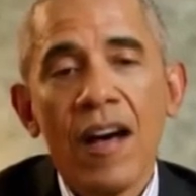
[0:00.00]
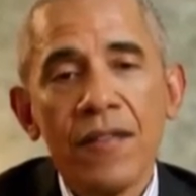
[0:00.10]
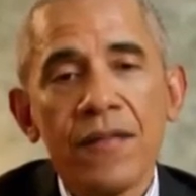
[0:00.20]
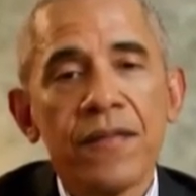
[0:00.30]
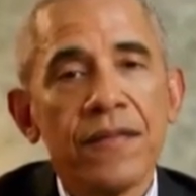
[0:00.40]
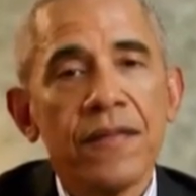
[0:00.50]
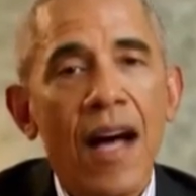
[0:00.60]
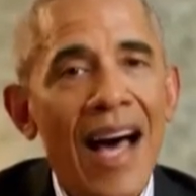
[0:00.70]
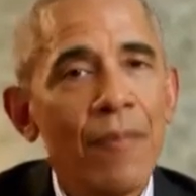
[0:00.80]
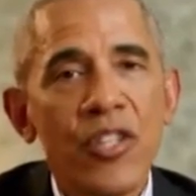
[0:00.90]

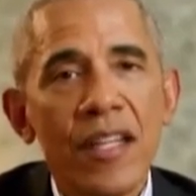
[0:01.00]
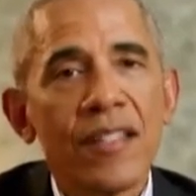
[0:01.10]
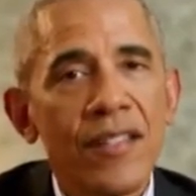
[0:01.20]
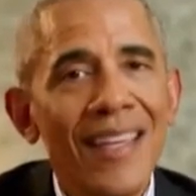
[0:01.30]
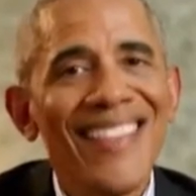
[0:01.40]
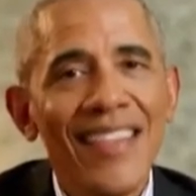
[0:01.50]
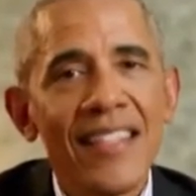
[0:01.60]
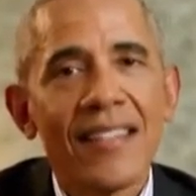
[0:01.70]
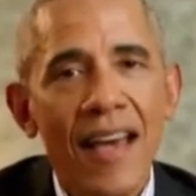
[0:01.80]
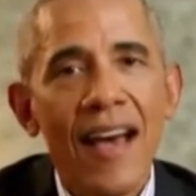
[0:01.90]
of objects in
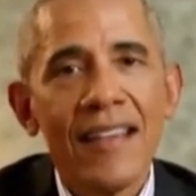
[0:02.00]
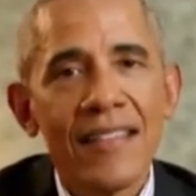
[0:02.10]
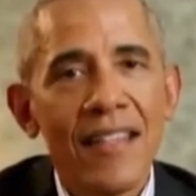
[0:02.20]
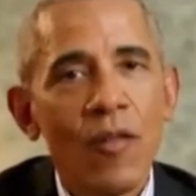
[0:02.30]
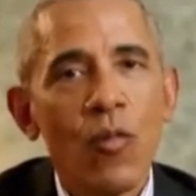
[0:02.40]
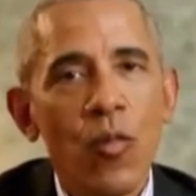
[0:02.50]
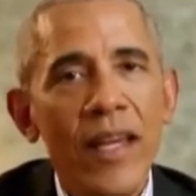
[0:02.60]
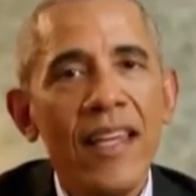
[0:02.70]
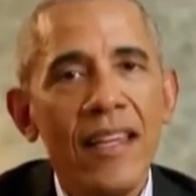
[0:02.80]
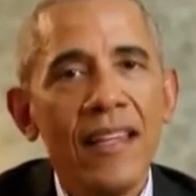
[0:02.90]
the skies that
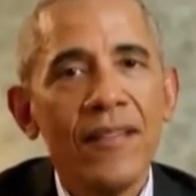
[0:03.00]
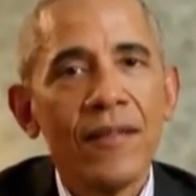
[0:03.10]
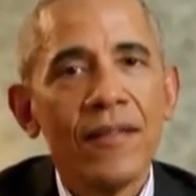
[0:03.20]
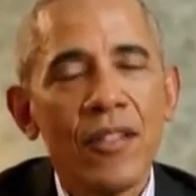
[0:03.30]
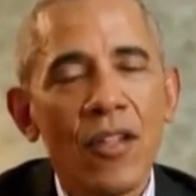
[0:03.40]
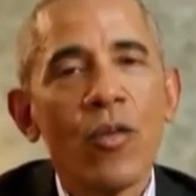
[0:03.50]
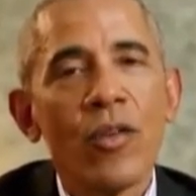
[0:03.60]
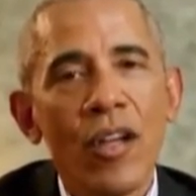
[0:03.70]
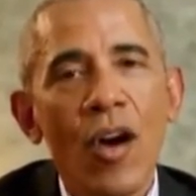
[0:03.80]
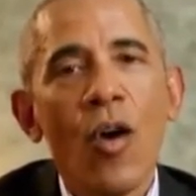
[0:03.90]
we
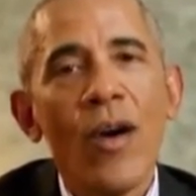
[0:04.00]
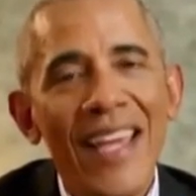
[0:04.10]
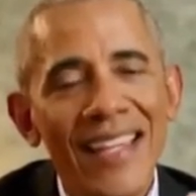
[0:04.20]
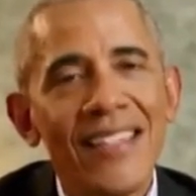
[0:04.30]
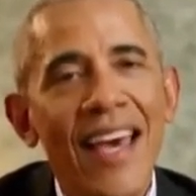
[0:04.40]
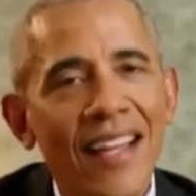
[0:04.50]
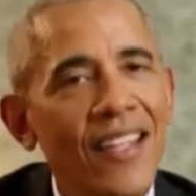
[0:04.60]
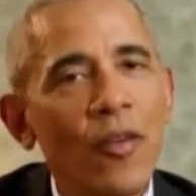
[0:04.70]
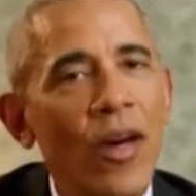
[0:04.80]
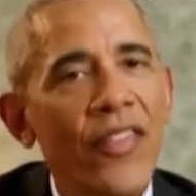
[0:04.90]
don't know
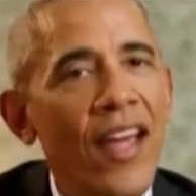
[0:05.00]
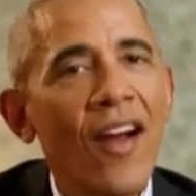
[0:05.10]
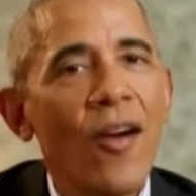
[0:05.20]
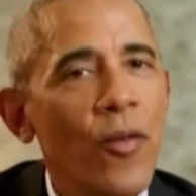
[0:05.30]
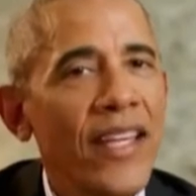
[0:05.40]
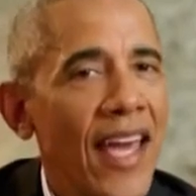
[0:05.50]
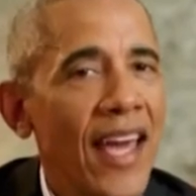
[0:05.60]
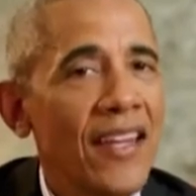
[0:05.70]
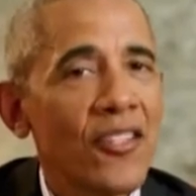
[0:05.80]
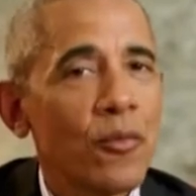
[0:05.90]
exactly what they are. We
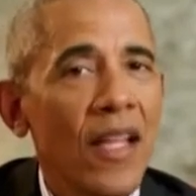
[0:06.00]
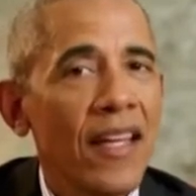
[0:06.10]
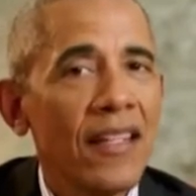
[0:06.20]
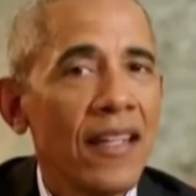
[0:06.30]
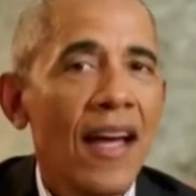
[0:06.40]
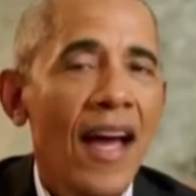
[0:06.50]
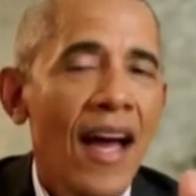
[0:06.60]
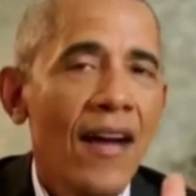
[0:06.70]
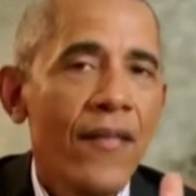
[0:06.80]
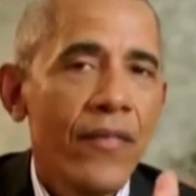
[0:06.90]
can't explain
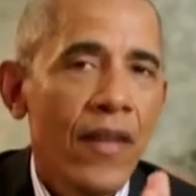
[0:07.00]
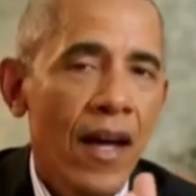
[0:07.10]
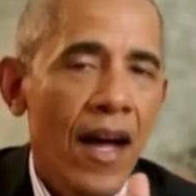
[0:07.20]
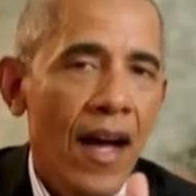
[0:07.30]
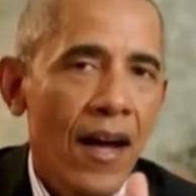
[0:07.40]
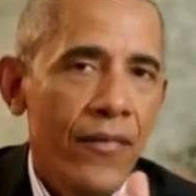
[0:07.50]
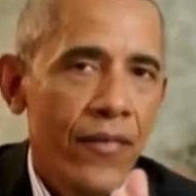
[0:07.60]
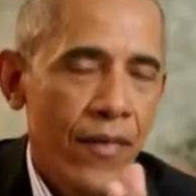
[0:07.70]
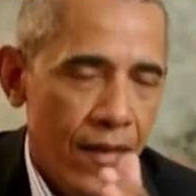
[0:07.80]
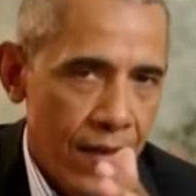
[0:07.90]
uh,
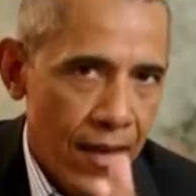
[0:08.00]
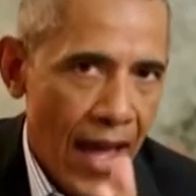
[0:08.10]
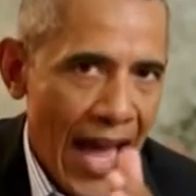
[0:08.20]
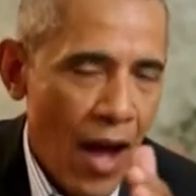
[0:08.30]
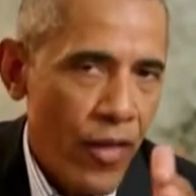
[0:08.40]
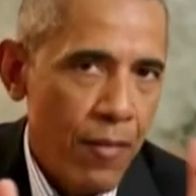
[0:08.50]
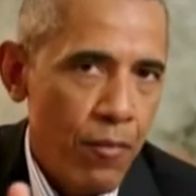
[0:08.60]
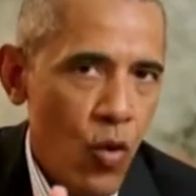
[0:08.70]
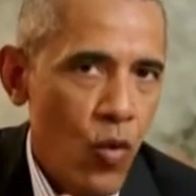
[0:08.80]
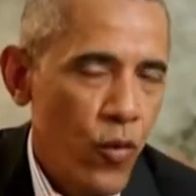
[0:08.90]
how they
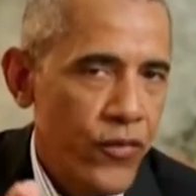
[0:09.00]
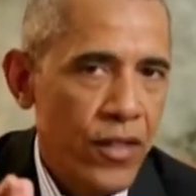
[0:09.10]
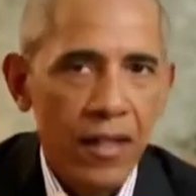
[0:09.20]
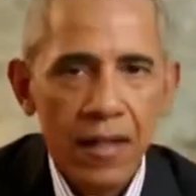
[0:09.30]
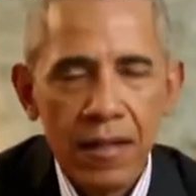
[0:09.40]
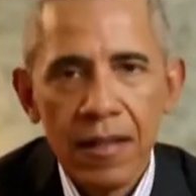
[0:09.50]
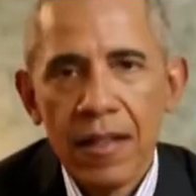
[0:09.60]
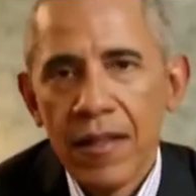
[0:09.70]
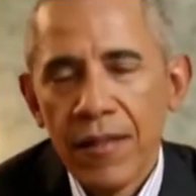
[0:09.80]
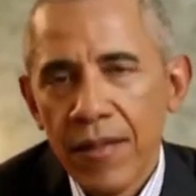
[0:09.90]
moved,
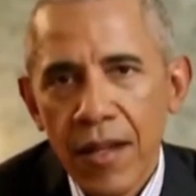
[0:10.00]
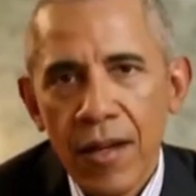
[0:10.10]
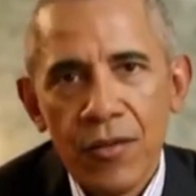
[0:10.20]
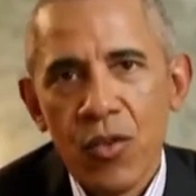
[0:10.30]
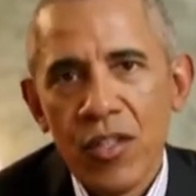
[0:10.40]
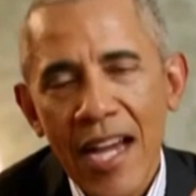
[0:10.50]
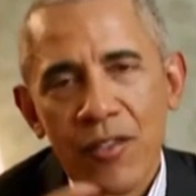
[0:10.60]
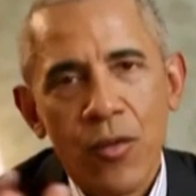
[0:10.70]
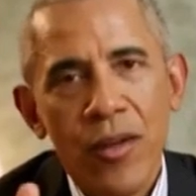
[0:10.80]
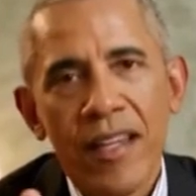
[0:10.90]
their
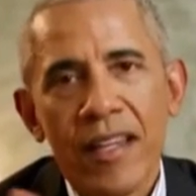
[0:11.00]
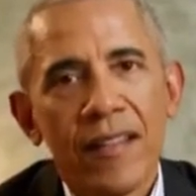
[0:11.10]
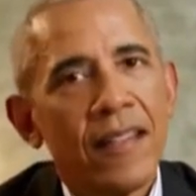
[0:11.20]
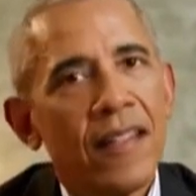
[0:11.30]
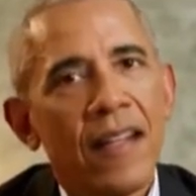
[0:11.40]
trajectory.